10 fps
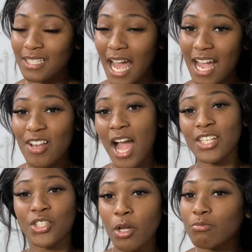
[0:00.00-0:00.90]
I
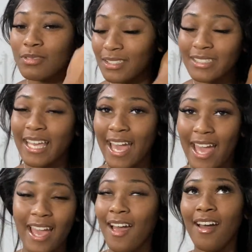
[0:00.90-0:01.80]
don't
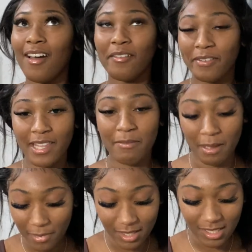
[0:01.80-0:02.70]
care for them that
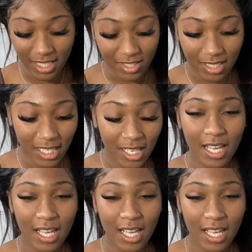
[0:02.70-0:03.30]
much, literally.